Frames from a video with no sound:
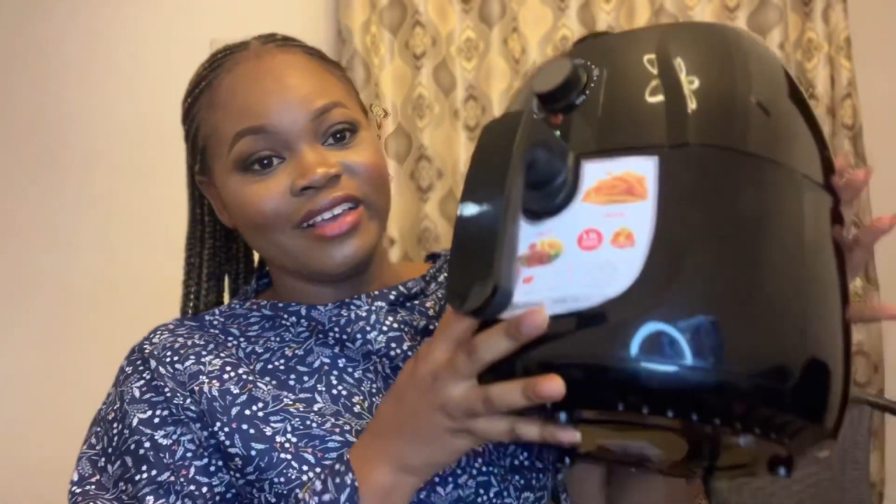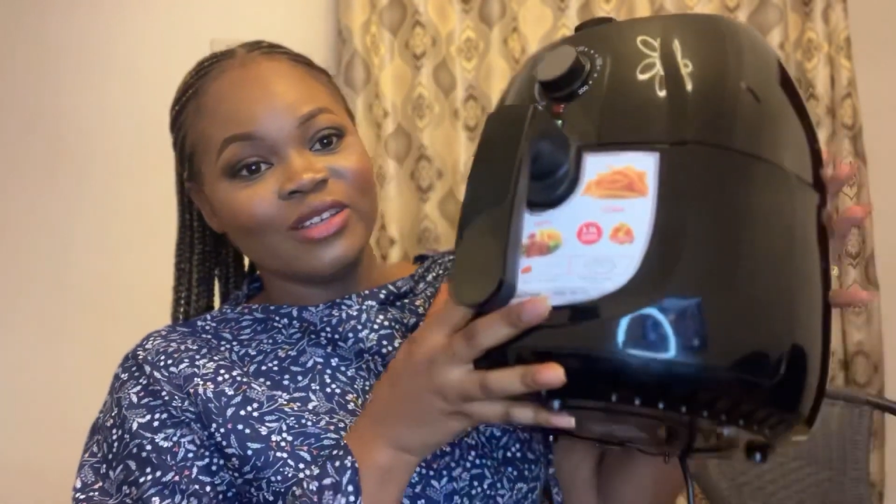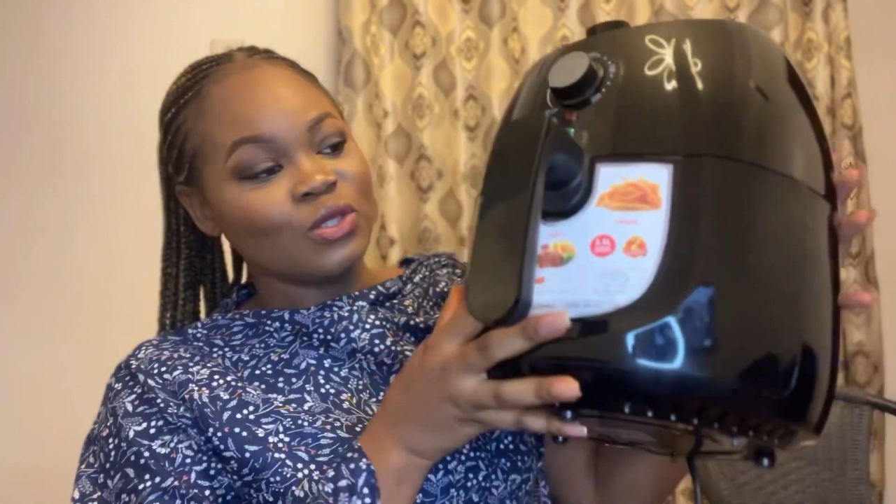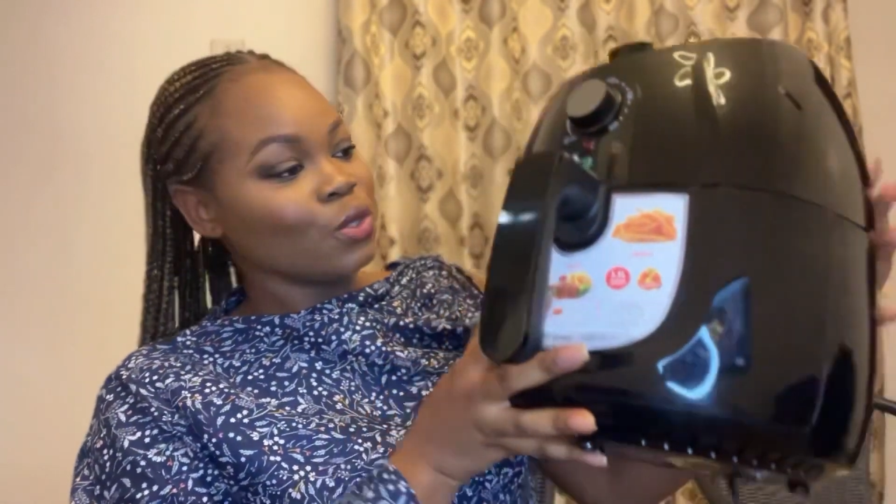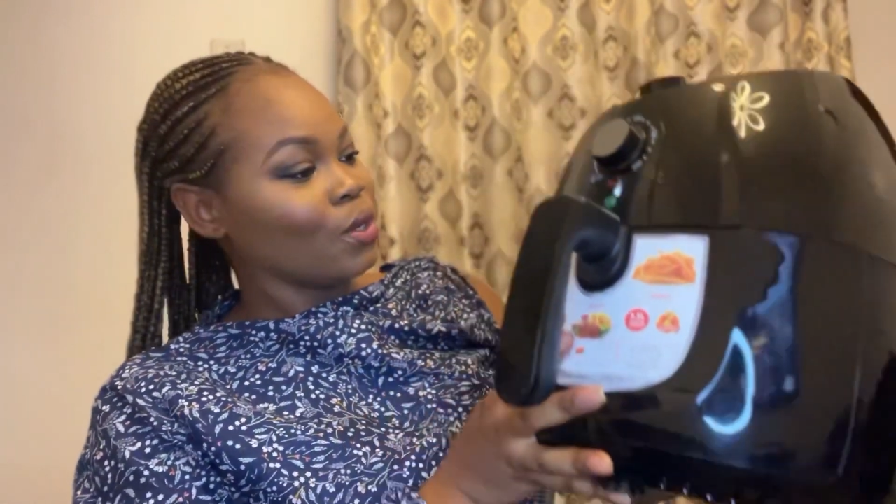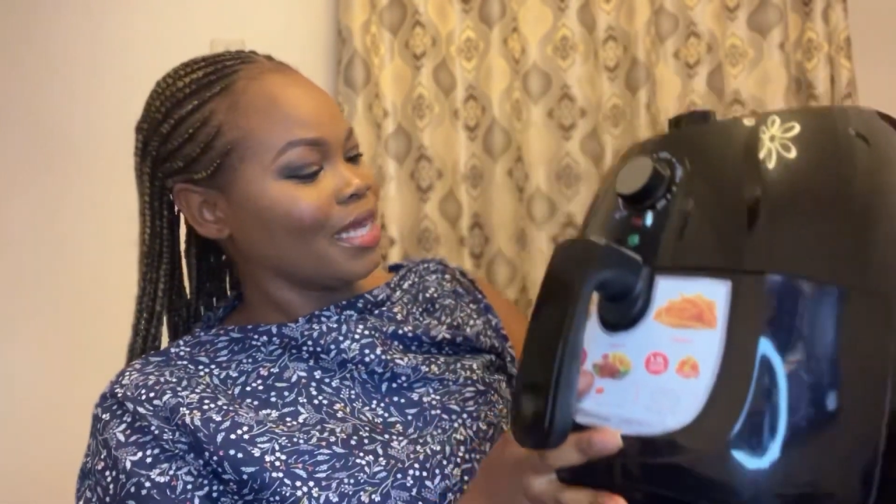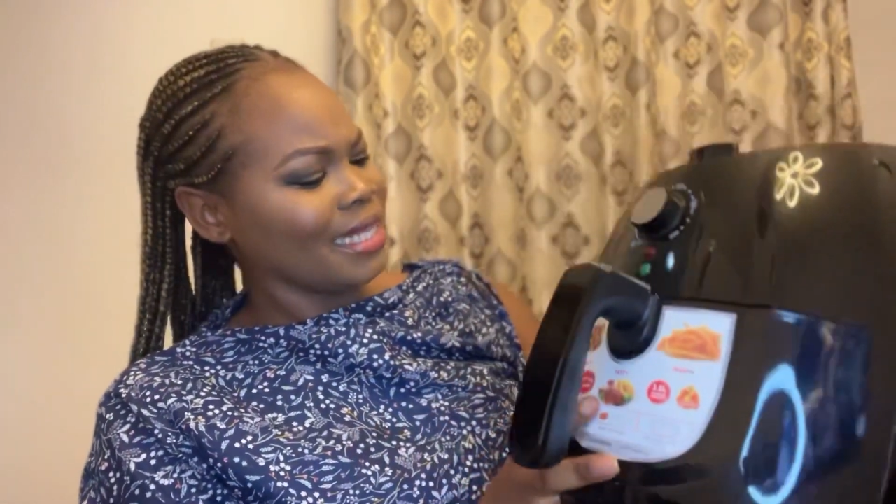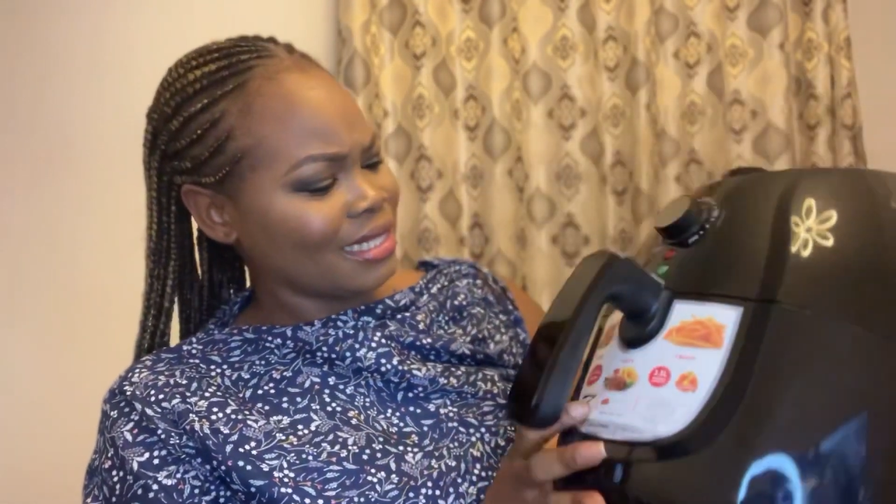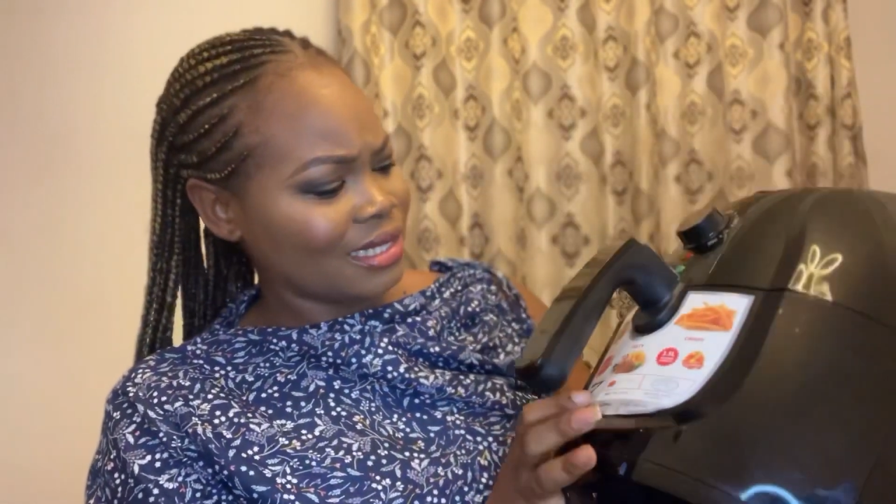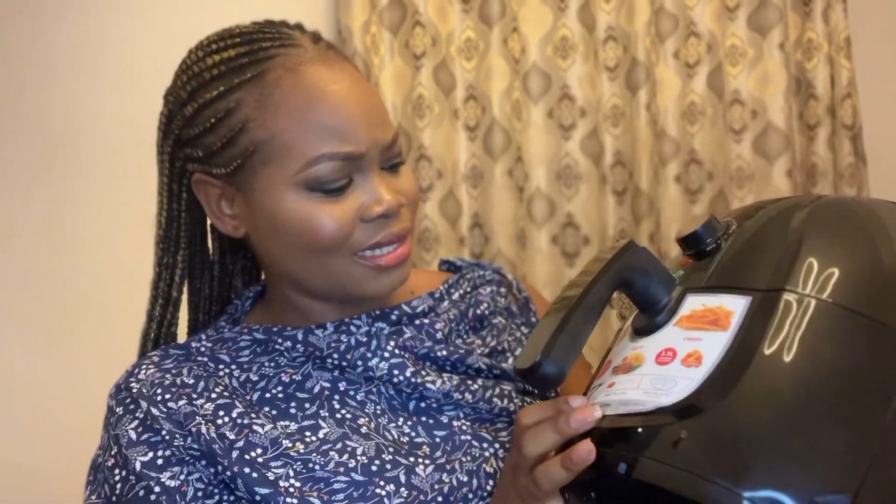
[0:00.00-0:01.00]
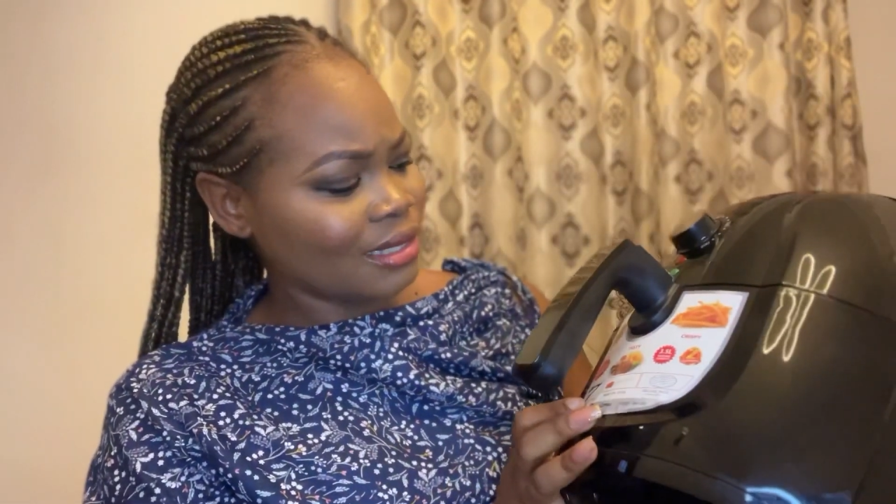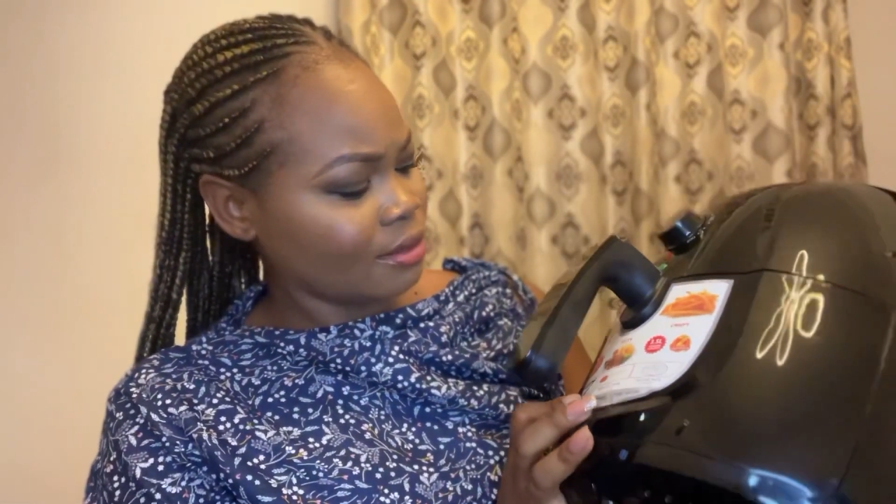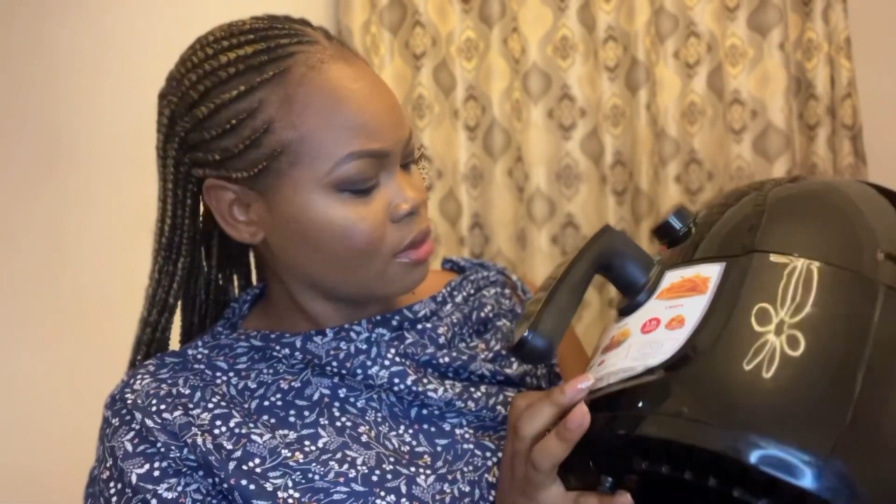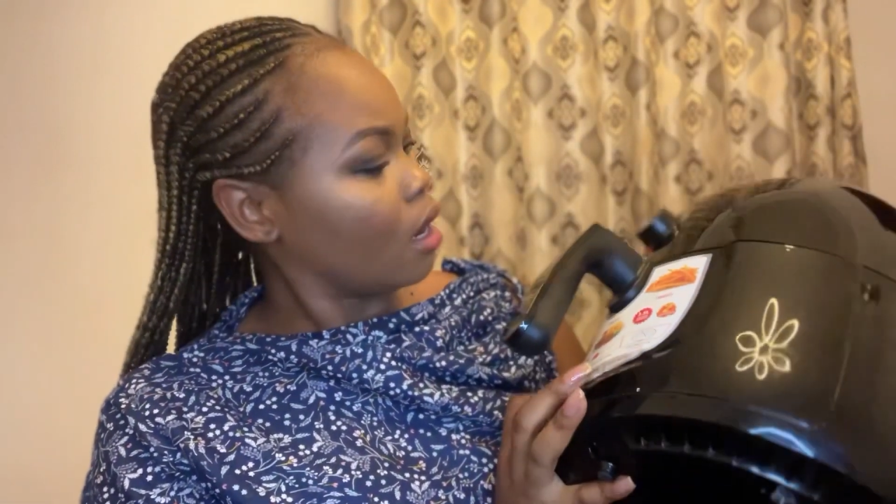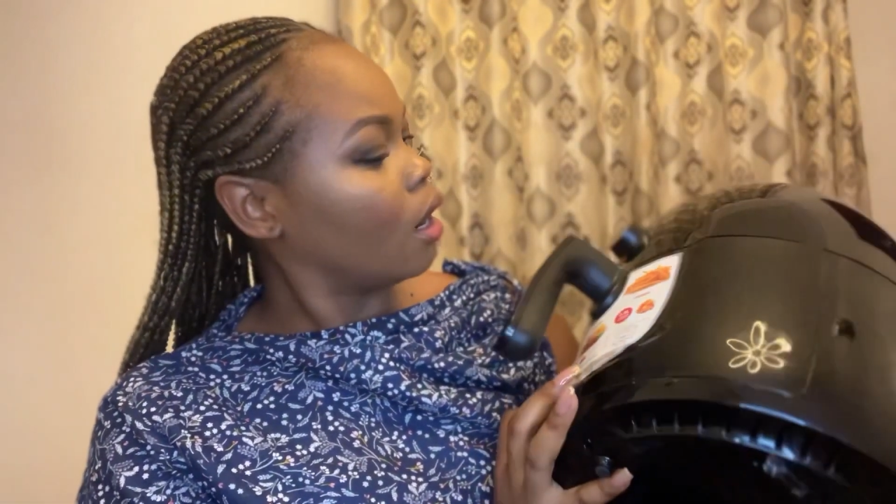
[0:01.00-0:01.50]
so it's
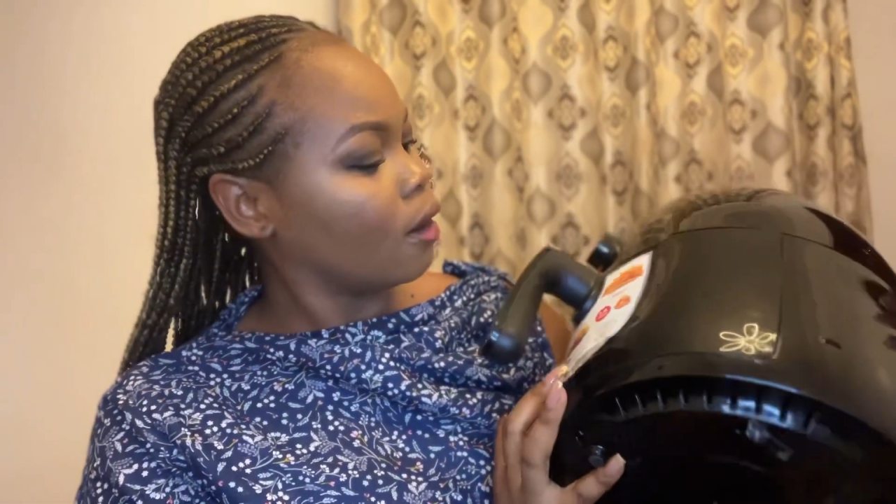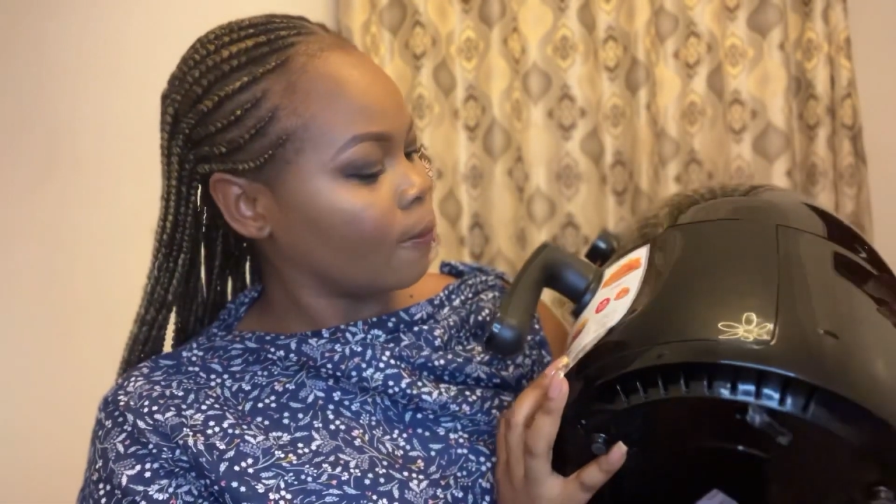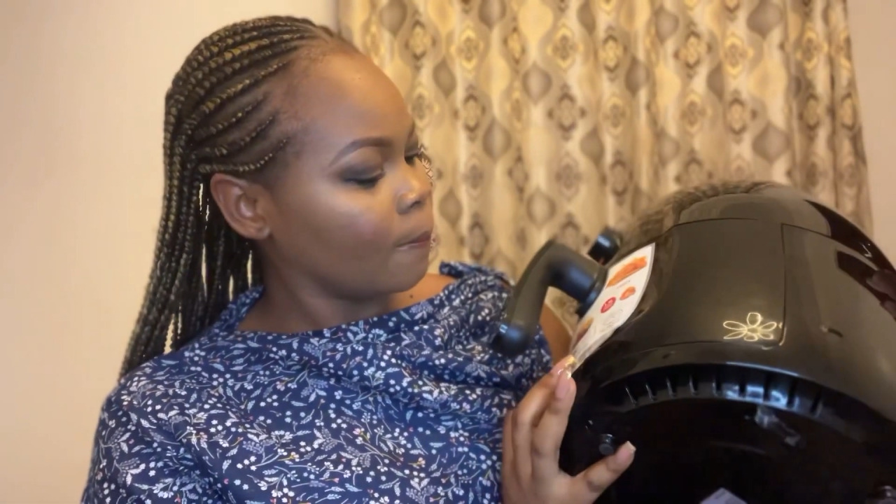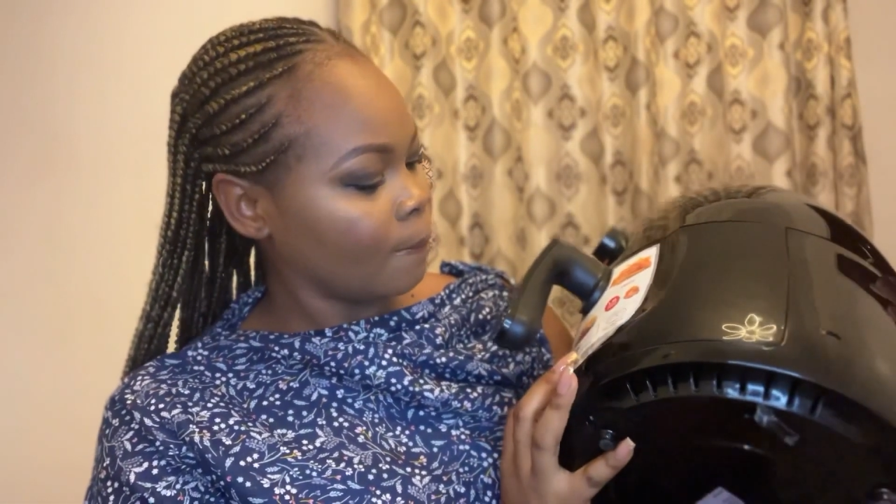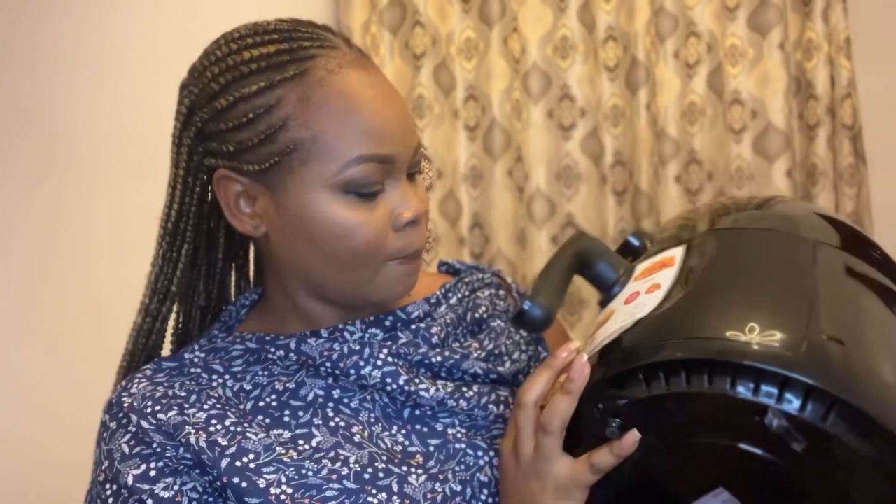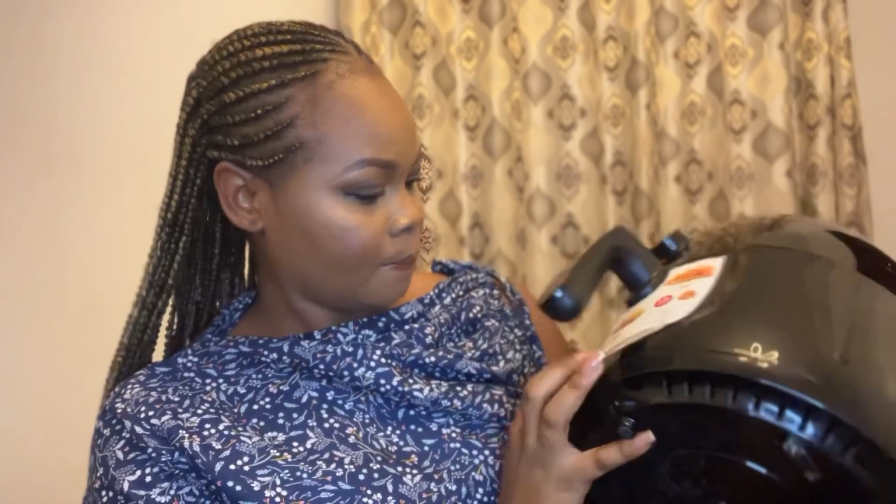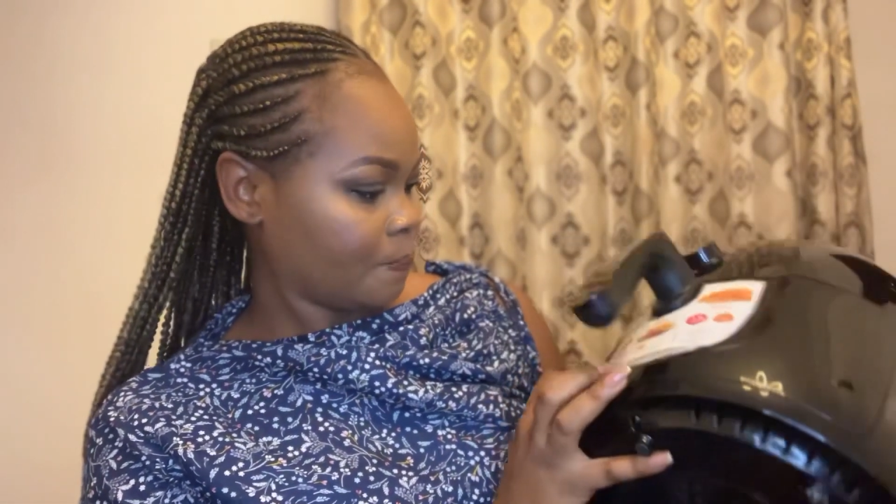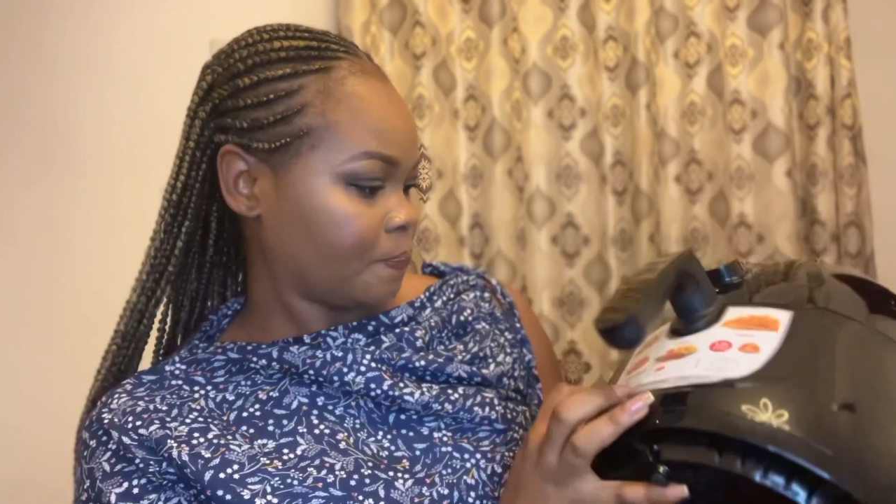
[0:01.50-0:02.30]
um